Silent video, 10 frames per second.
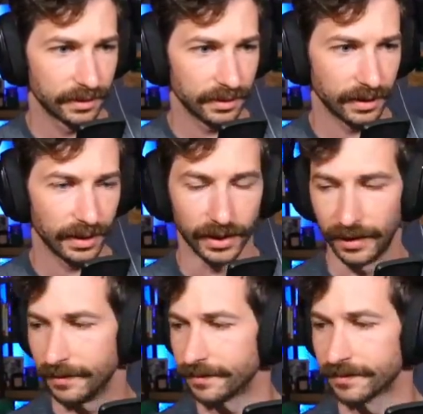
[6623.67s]

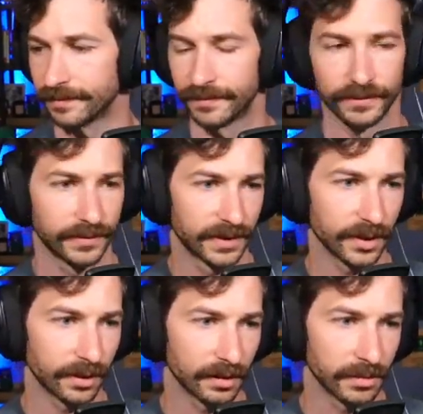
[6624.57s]
Yeah.
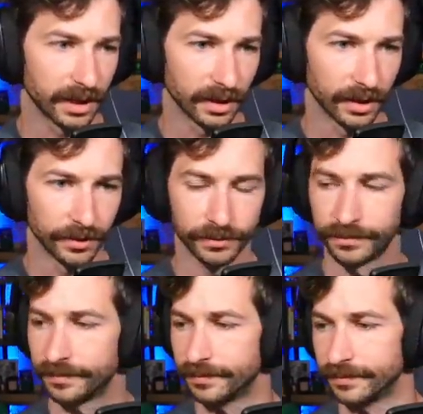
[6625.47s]
Don't leave me alone.
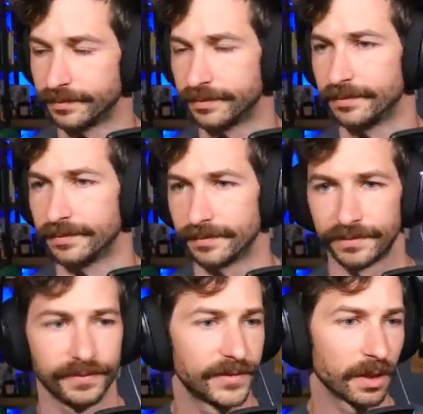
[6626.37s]

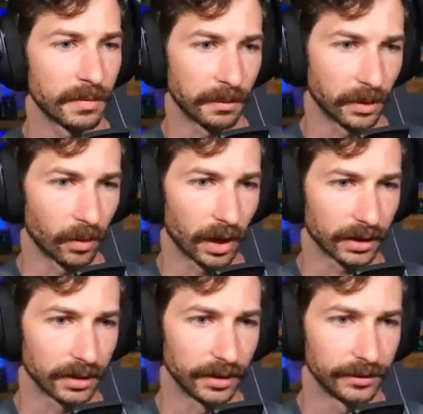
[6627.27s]
Don't make me walk
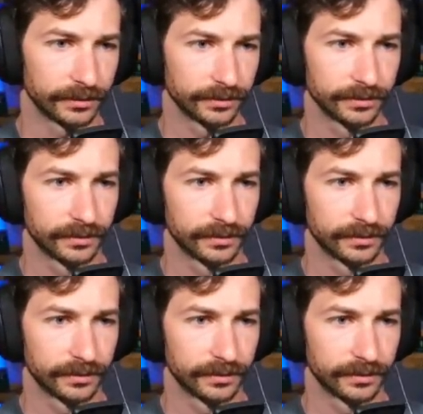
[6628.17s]
alone. Never.